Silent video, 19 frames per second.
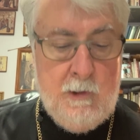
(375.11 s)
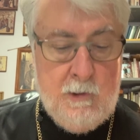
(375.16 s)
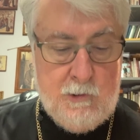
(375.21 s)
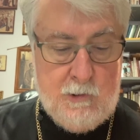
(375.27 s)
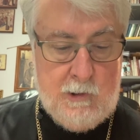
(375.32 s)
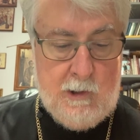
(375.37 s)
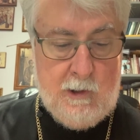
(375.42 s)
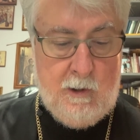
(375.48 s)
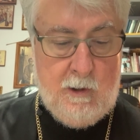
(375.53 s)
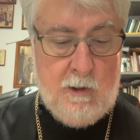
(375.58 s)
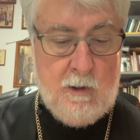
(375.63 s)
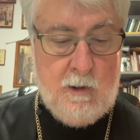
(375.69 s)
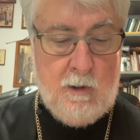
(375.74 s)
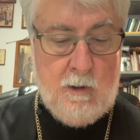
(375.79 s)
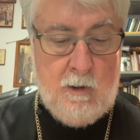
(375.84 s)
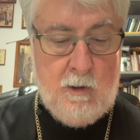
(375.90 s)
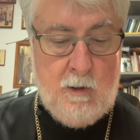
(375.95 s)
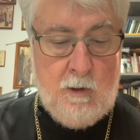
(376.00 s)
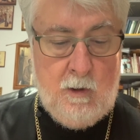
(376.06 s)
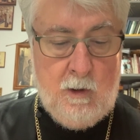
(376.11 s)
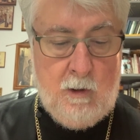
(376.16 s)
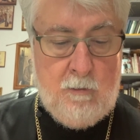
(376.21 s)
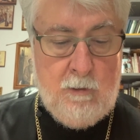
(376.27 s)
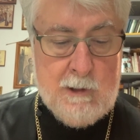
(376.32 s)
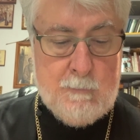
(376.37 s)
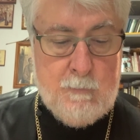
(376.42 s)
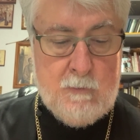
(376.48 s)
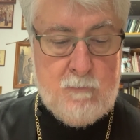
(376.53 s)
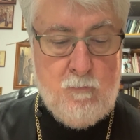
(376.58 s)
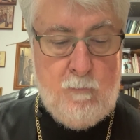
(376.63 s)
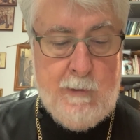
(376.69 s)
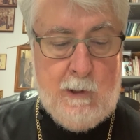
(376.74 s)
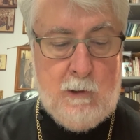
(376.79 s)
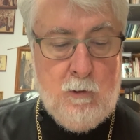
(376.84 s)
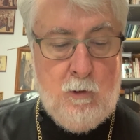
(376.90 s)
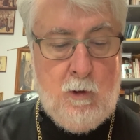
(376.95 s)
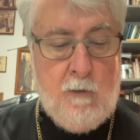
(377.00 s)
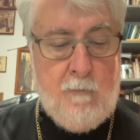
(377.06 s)
This year, Christmas will
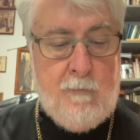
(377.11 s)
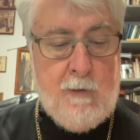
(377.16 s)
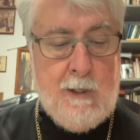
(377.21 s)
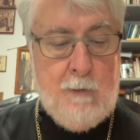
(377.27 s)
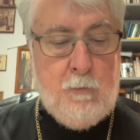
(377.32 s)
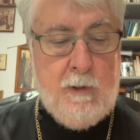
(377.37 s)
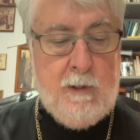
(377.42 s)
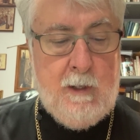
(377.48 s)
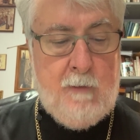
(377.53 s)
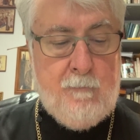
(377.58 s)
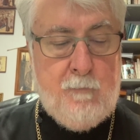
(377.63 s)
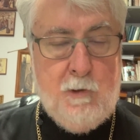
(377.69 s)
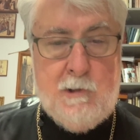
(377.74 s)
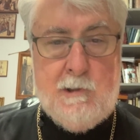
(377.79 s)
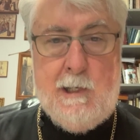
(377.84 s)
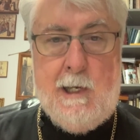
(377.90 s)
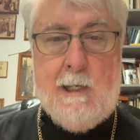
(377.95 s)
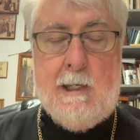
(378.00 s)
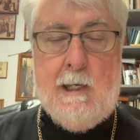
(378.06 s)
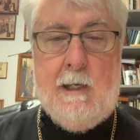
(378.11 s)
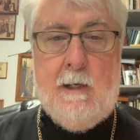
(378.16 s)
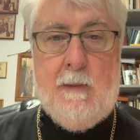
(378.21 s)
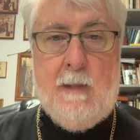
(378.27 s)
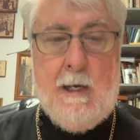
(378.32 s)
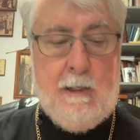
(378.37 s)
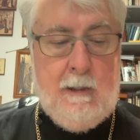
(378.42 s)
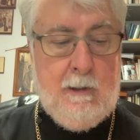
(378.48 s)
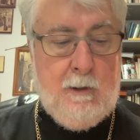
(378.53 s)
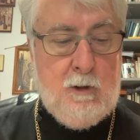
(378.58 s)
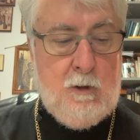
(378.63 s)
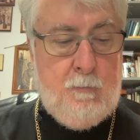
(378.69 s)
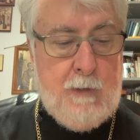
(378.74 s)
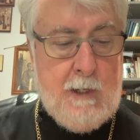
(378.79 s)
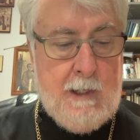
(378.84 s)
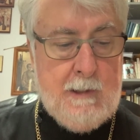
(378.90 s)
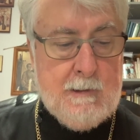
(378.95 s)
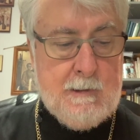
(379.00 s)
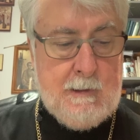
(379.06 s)
be glorified without forsaking that little
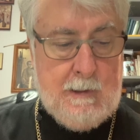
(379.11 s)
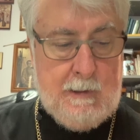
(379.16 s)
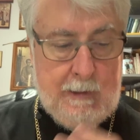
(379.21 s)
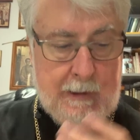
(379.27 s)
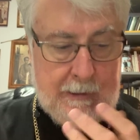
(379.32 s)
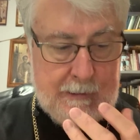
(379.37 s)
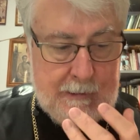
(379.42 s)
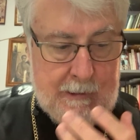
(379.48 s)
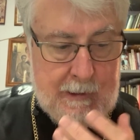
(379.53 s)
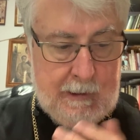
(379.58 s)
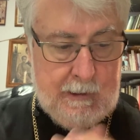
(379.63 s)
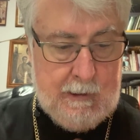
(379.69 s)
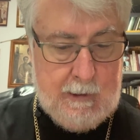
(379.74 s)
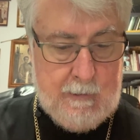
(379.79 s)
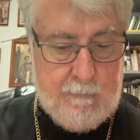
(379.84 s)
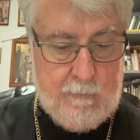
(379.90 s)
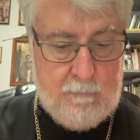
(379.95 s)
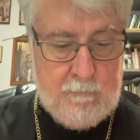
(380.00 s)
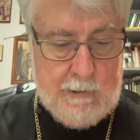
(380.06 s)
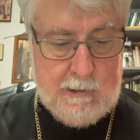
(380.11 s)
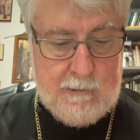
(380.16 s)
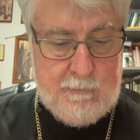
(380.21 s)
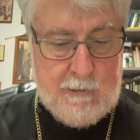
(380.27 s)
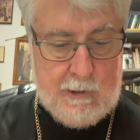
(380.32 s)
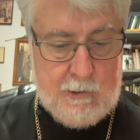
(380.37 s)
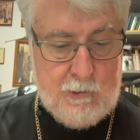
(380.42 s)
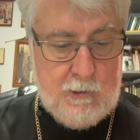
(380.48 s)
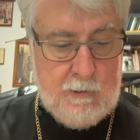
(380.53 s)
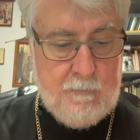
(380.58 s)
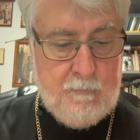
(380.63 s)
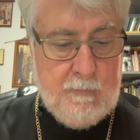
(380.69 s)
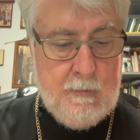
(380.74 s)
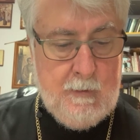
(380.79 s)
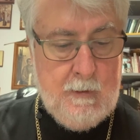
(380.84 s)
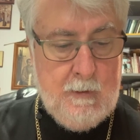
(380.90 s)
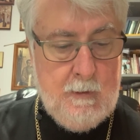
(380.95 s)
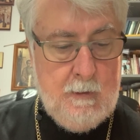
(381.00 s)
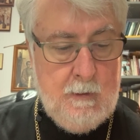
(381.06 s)
Pascha, that Sunday of the resurrection.
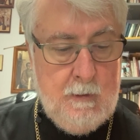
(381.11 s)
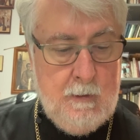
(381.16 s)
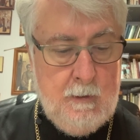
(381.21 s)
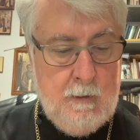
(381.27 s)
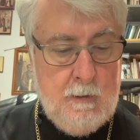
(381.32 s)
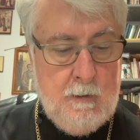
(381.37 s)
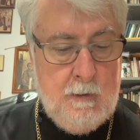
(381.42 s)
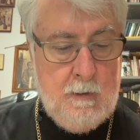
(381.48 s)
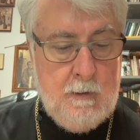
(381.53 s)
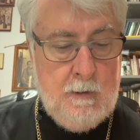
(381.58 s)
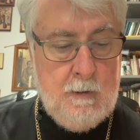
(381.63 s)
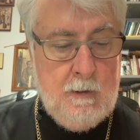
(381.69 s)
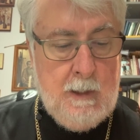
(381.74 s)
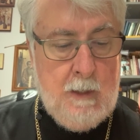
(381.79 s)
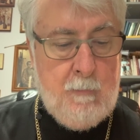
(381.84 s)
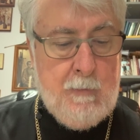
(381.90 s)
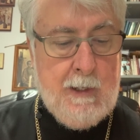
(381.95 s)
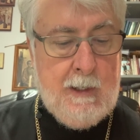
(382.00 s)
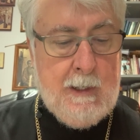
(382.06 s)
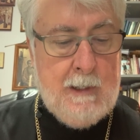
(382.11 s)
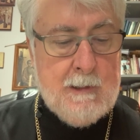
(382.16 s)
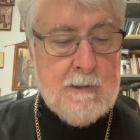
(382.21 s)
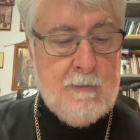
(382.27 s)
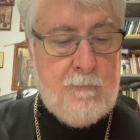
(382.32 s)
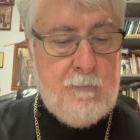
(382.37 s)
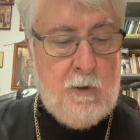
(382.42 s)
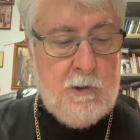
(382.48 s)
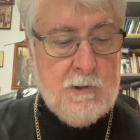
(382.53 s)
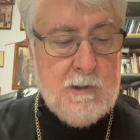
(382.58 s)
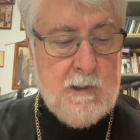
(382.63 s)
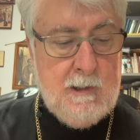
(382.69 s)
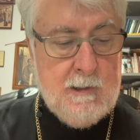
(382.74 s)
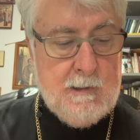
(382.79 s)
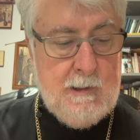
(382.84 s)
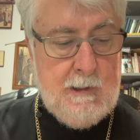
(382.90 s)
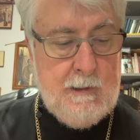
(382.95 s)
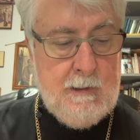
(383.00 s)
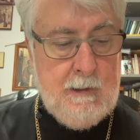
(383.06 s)
And because it falls on
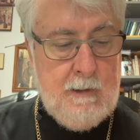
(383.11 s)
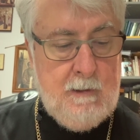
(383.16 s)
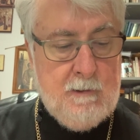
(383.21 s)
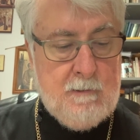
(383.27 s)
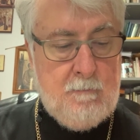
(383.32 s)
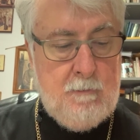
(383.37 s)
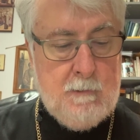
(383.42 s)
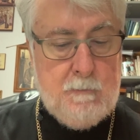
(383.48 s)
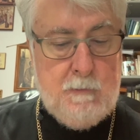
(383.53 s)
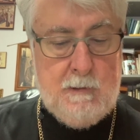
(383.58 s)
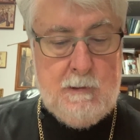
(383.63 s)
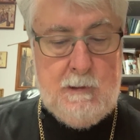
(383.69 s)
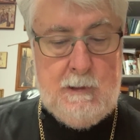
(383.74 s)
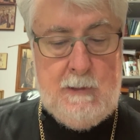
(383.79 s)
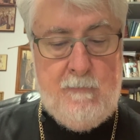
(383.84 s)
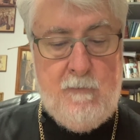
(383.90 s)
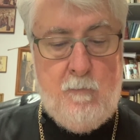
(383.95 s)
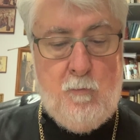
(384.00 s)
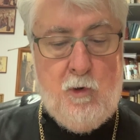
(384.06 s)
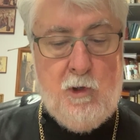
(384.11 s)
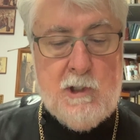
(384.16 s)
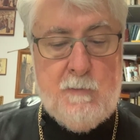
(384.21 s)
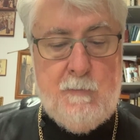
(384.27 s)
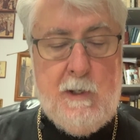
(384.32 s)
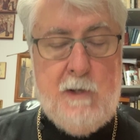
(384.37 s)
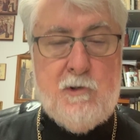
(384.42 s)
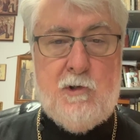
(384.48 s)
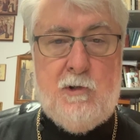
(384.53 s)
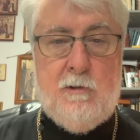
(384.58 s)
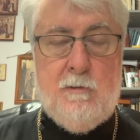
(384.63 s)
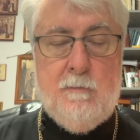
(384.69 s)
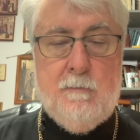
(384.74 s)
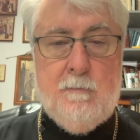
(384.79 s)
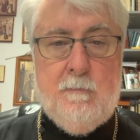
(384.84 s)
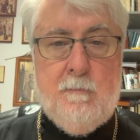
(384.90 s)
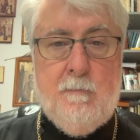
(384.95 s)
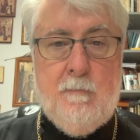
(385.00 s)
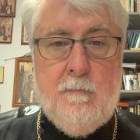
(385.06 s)
a Sunday, this Christmas is even more special.